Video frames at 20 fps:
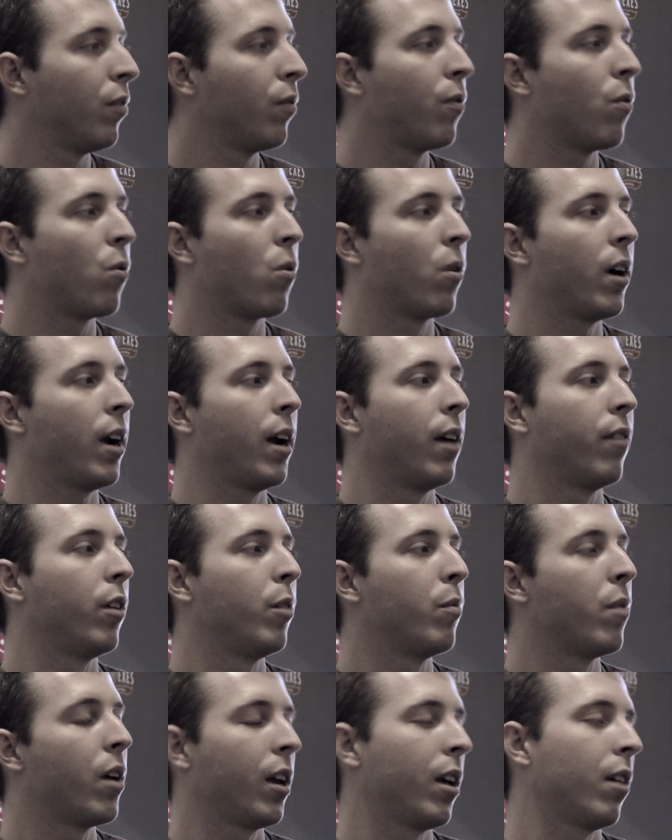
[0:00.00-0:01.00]
for
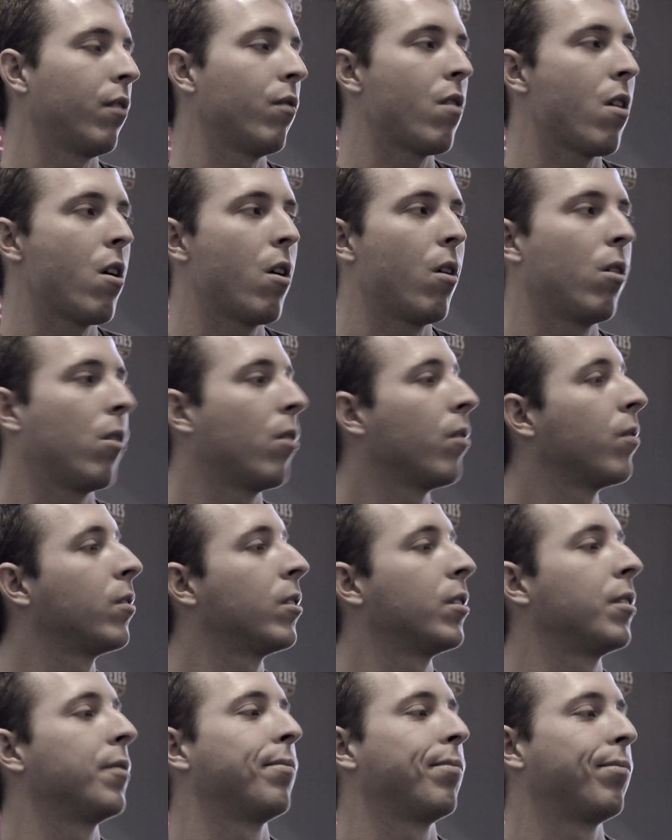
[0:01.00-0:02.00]
everybody involved.